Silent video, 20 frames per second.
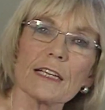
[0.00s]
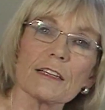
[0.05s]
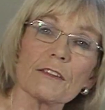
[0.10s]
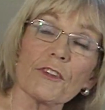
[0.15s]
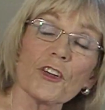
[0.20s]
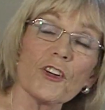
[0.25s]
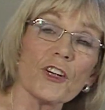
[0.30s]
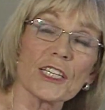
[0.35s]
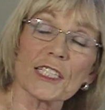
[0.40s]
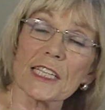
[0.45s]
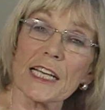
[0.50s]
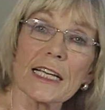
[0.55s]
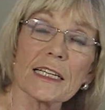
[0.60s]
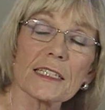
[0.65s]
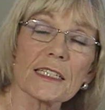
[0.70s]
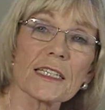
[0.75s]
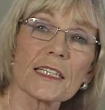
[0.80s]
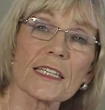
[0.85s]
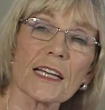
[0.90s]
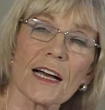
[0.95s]
various
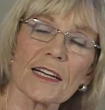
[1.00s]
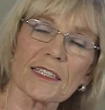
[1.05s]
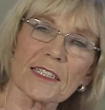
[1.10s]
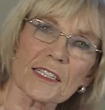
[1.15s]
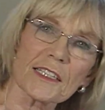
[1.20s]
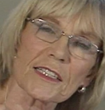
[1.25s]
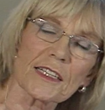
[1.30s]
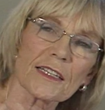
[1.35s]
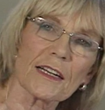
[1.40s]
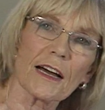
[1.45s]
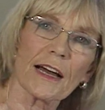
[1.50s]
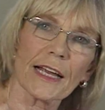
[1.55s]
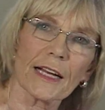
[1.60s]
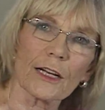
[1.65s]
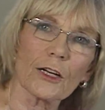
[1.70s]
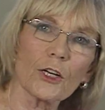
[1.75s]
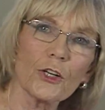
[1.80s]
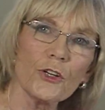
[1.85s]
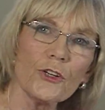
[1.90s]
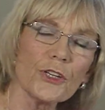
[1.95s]
exercises that I
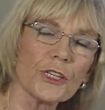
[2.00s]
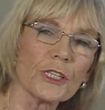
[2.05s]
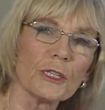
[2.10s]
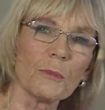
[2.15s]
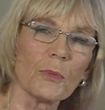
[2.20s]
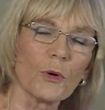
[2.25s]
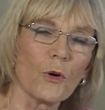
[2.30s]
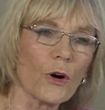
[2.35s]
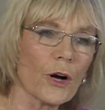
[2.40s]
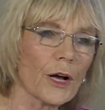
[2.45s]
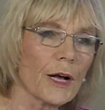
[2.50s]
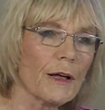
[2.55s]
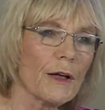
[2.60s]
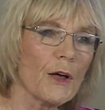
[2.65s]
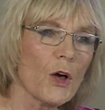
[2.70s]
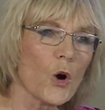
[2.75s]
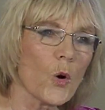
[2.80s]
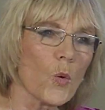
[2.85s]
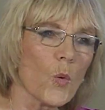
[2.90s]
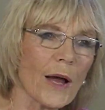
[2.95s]
include in the book.
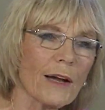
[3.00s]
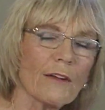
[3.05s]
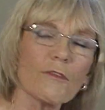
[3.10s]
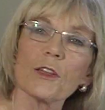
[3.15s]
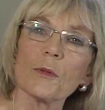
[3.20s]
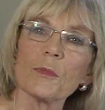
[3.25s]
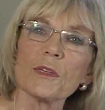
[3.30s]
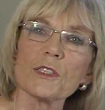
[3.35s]
One of them